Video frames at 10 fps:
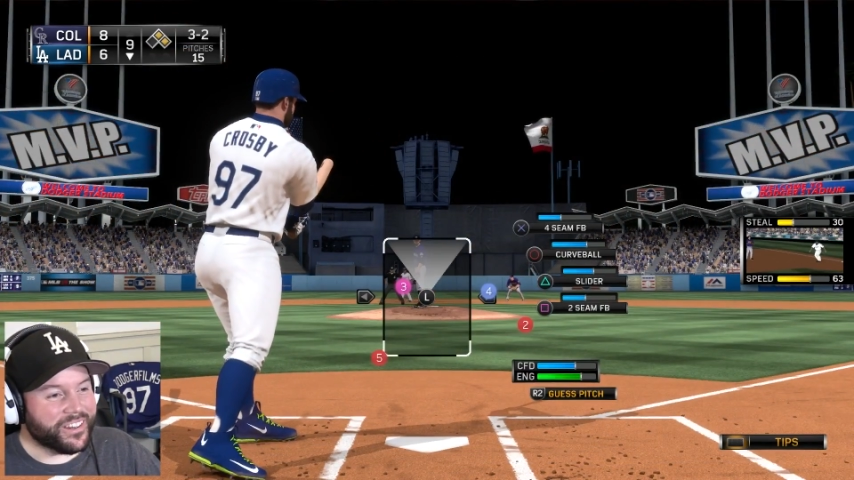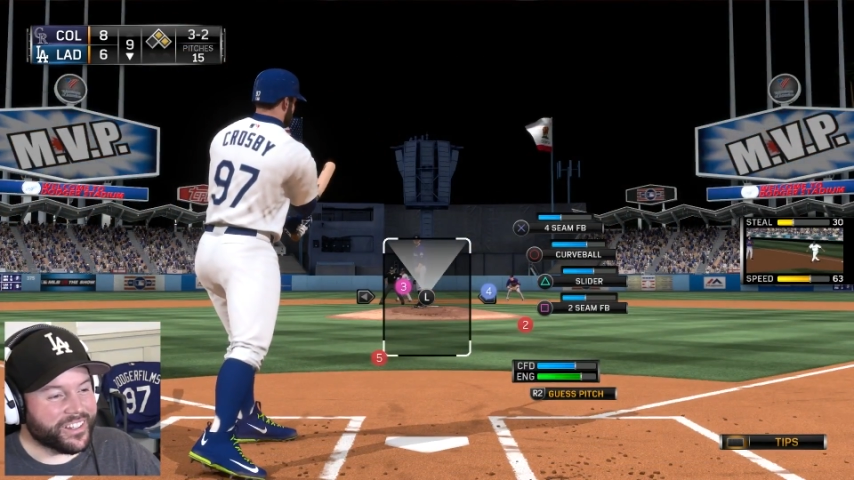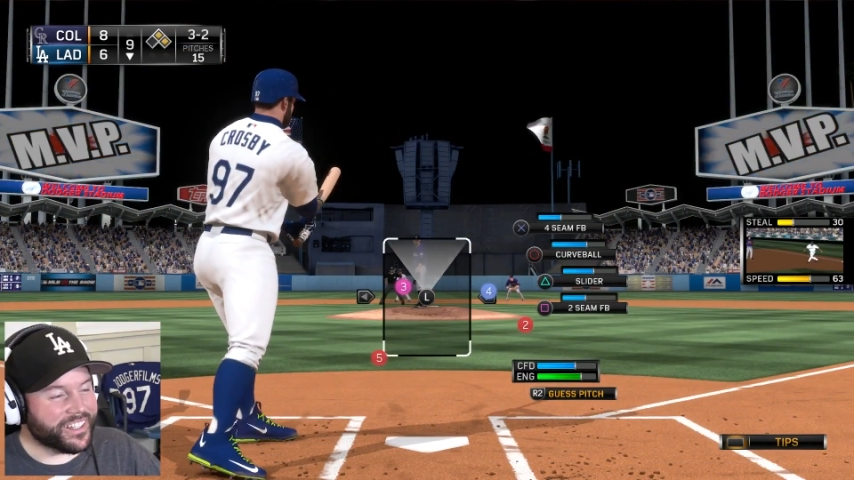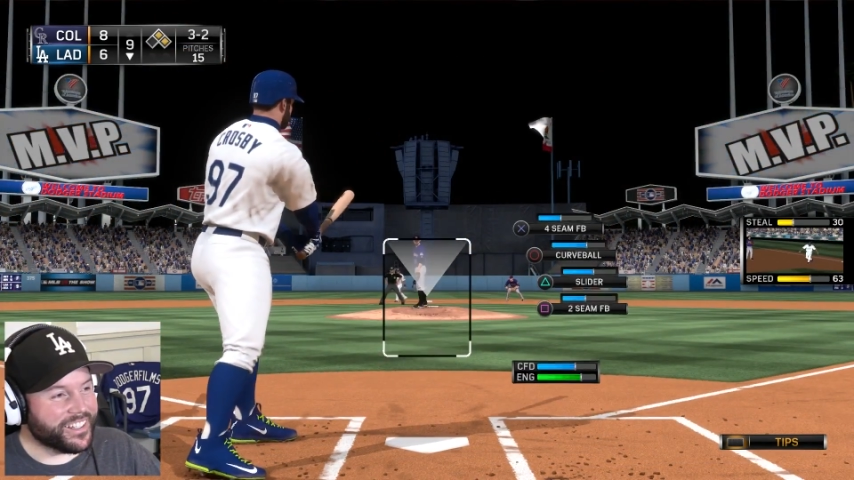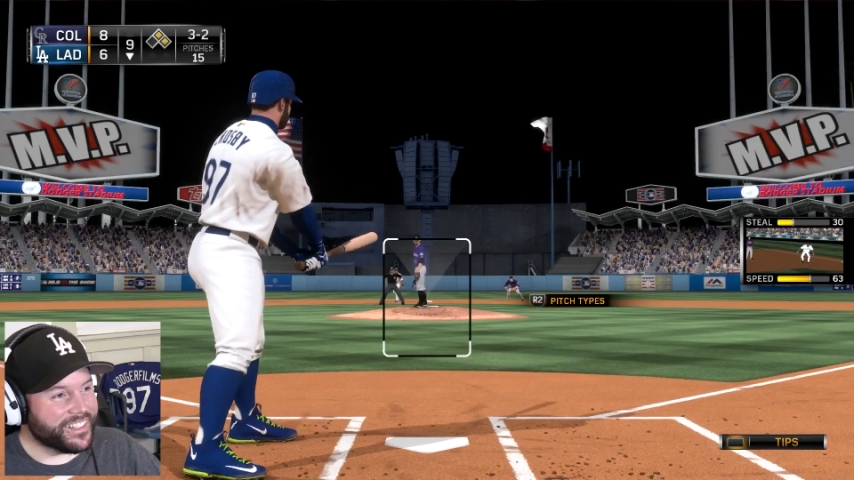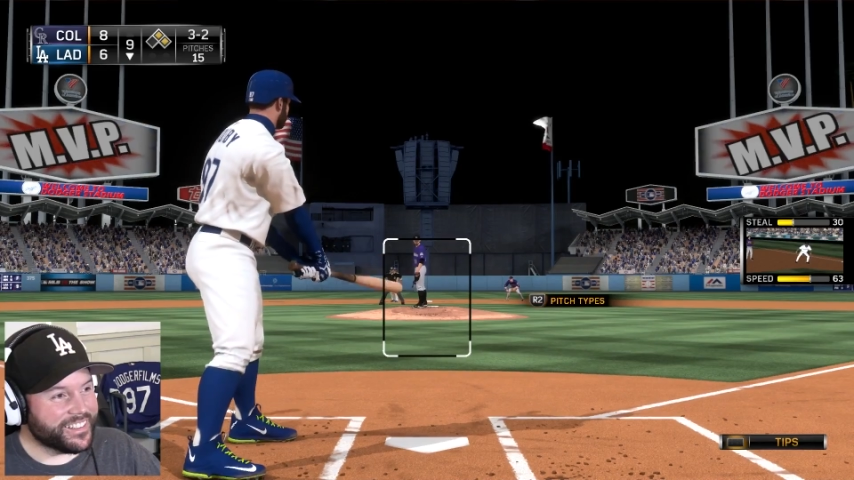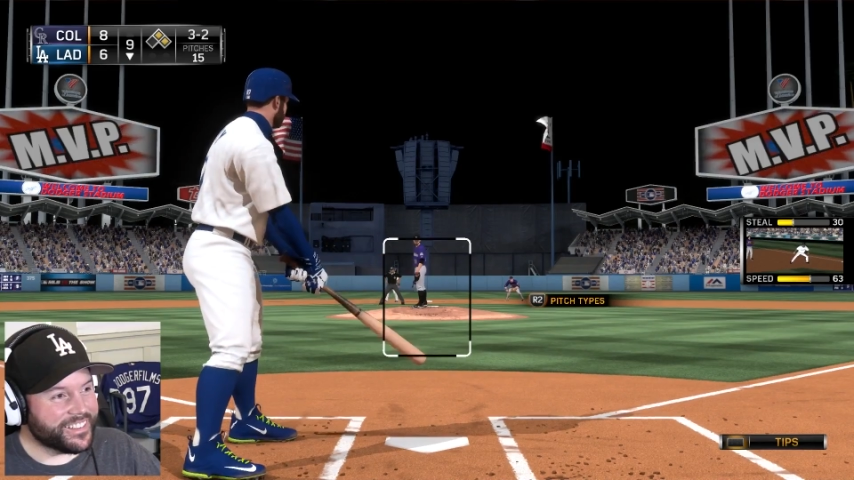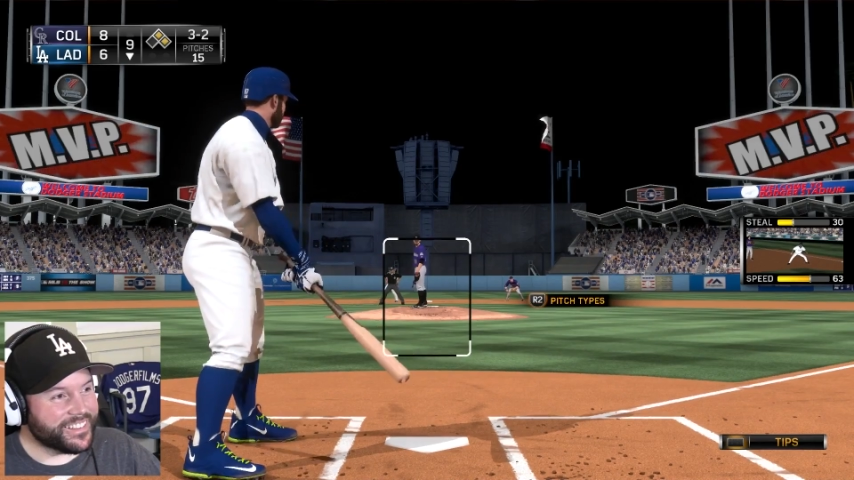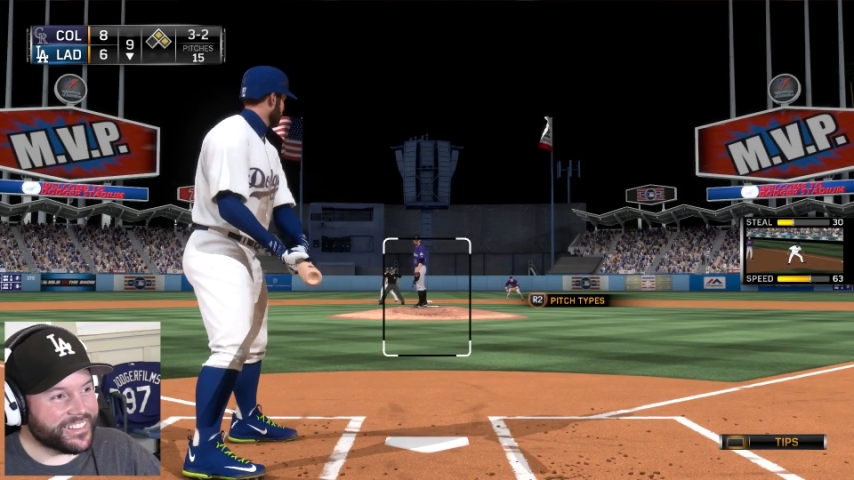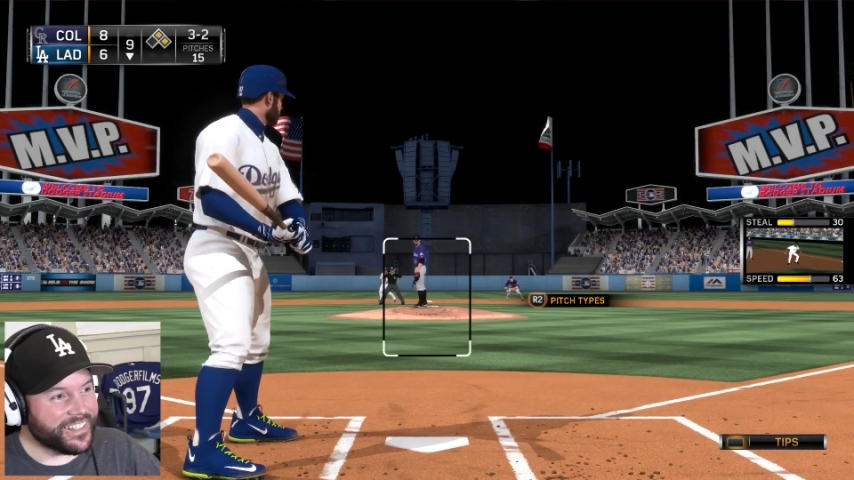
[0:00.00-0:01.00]
Okay.
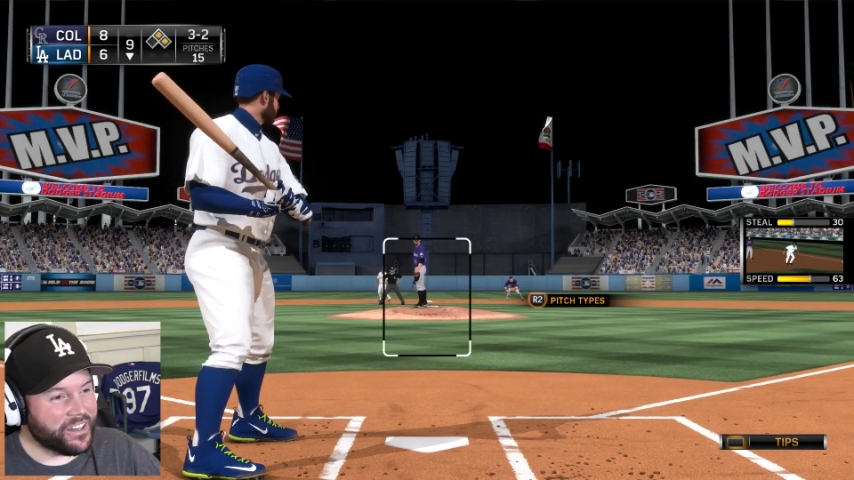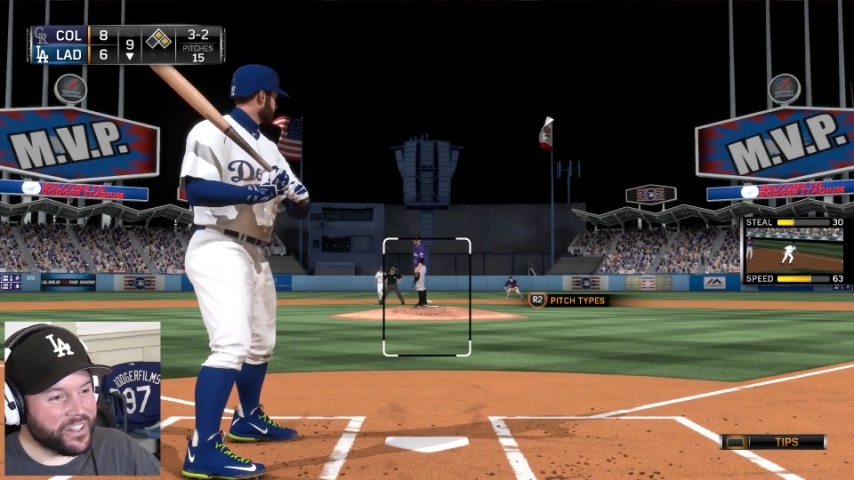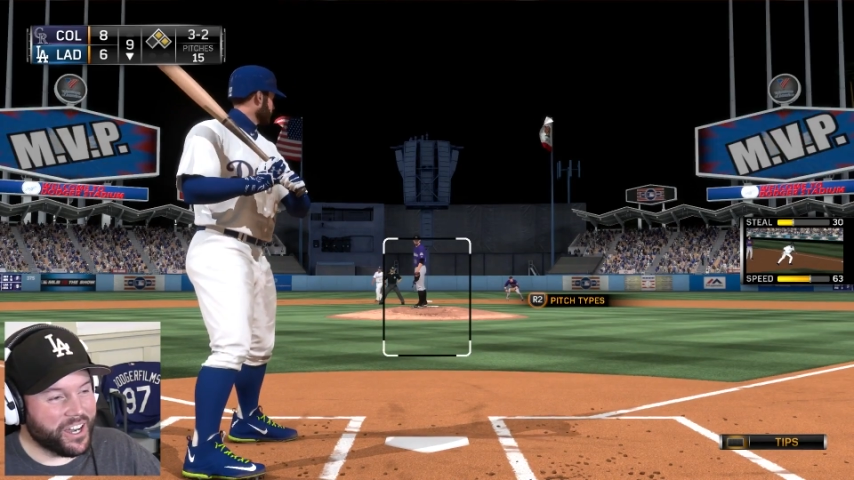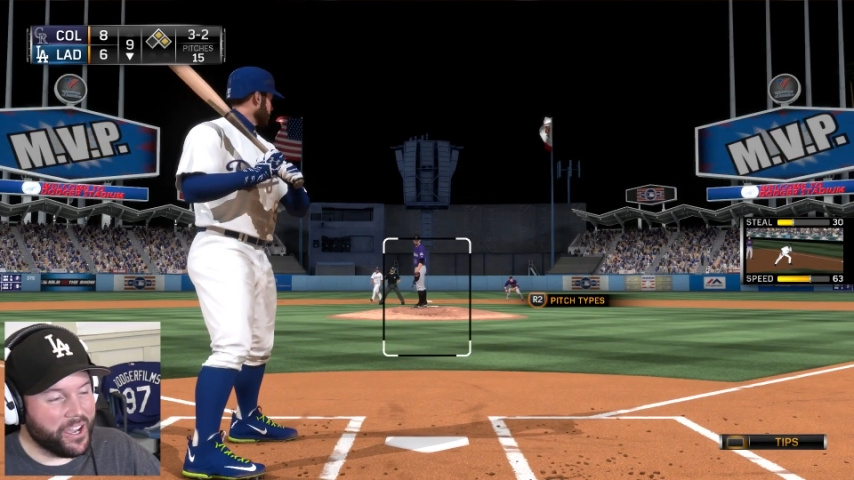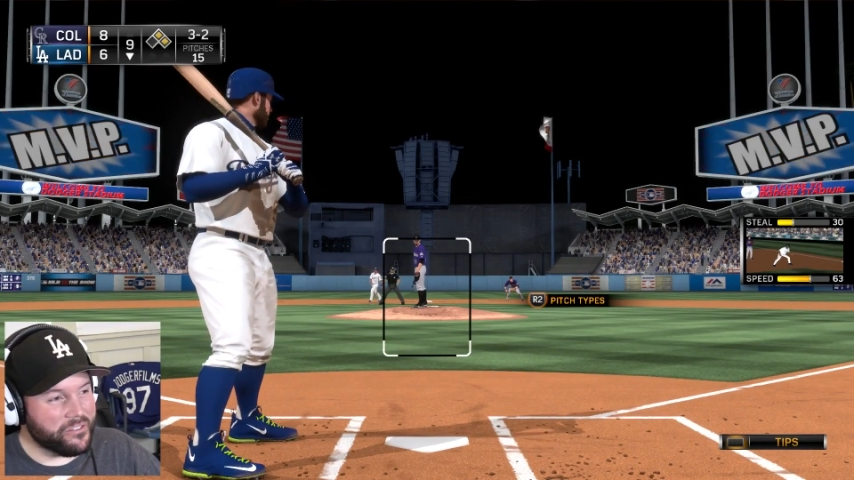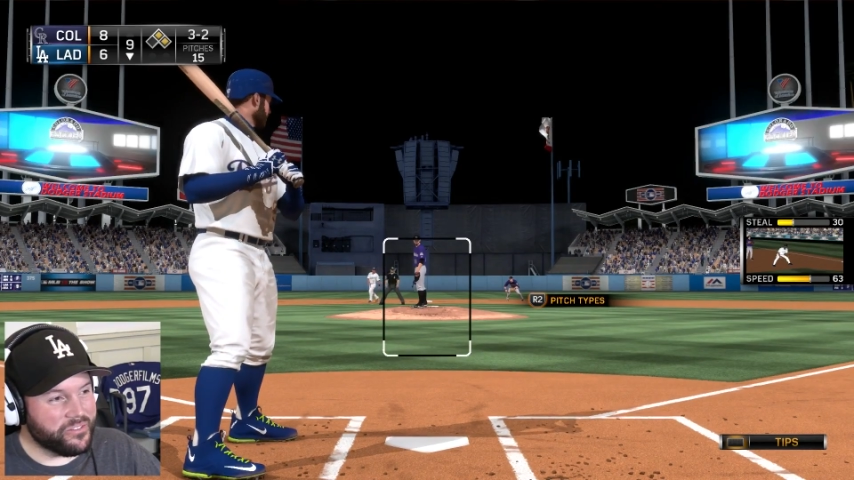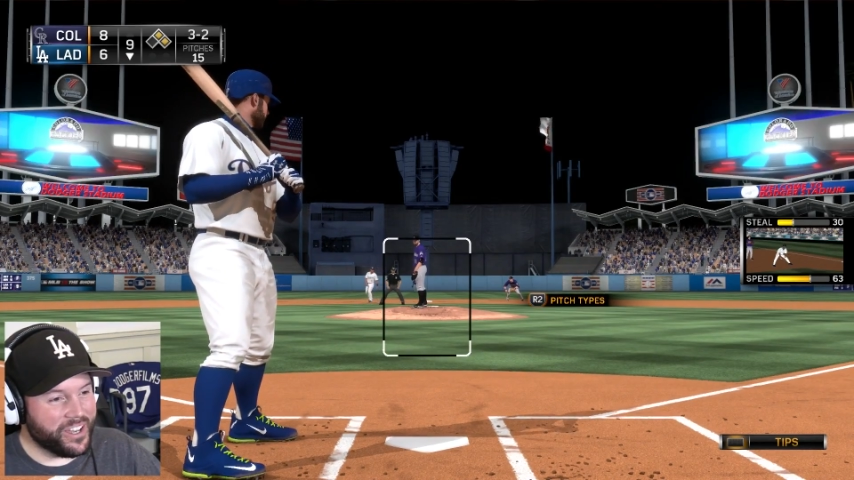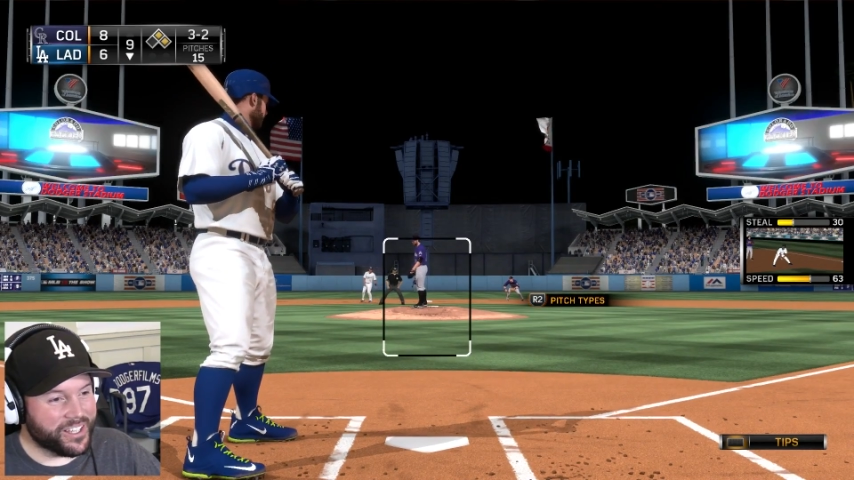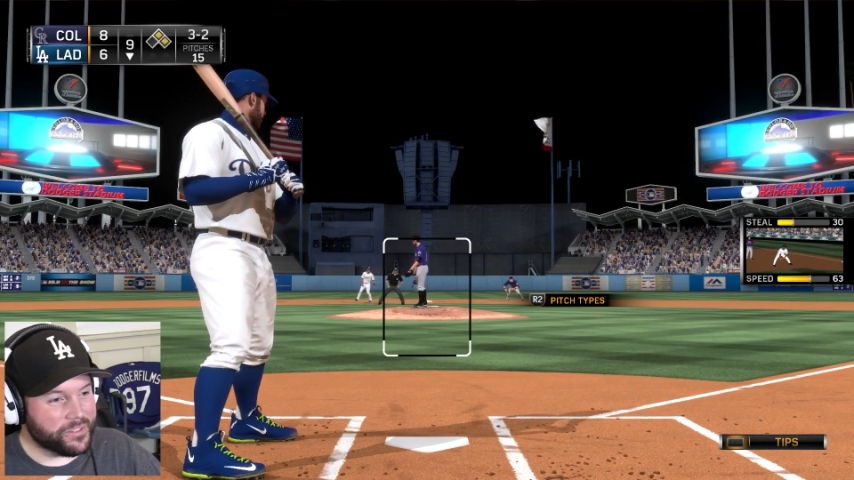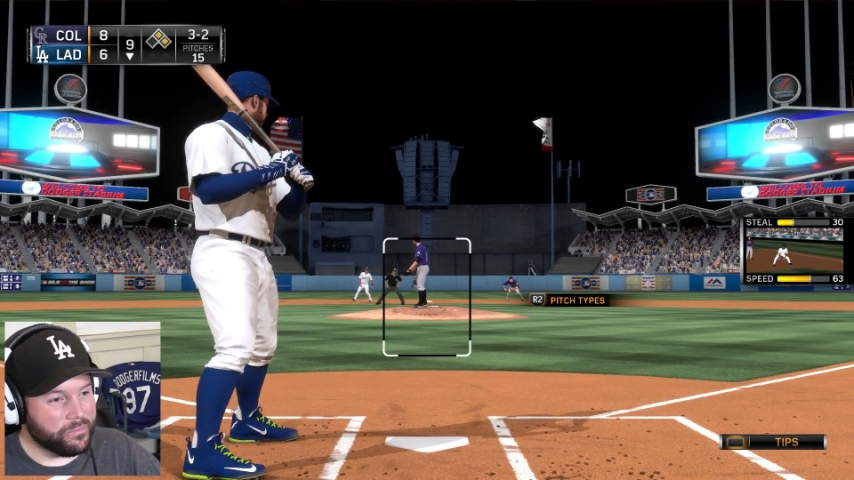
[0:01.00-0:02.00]
Now the high
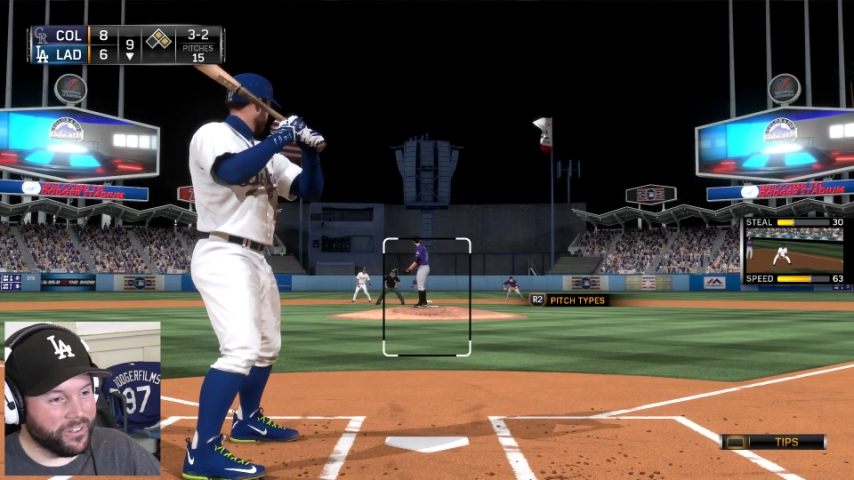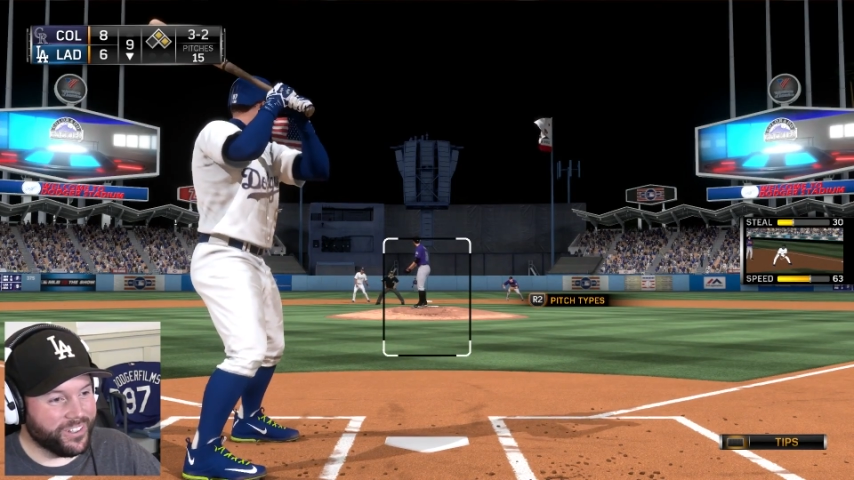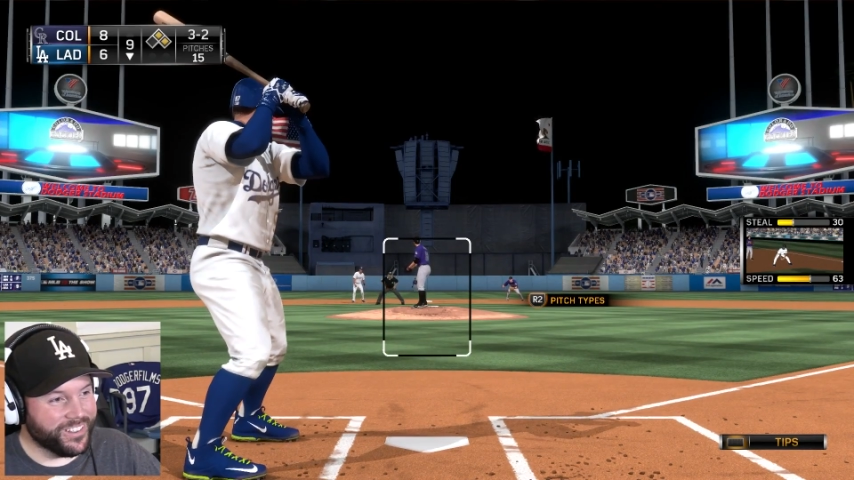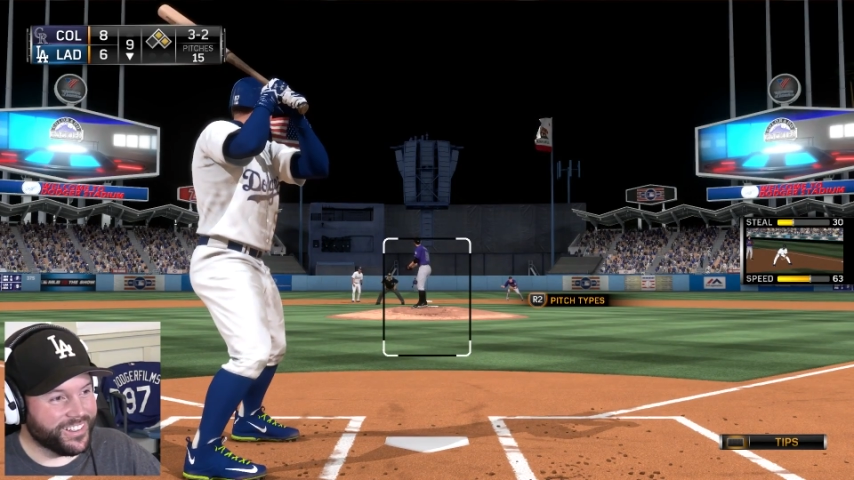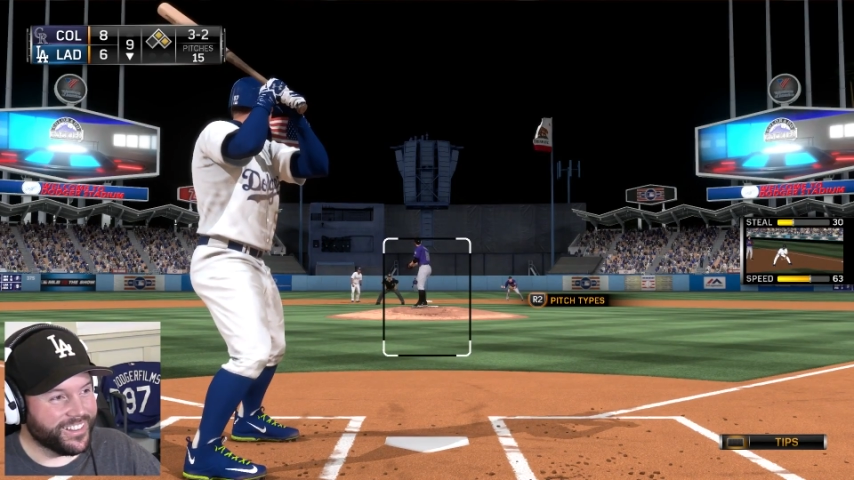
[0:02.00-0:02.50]
fastball.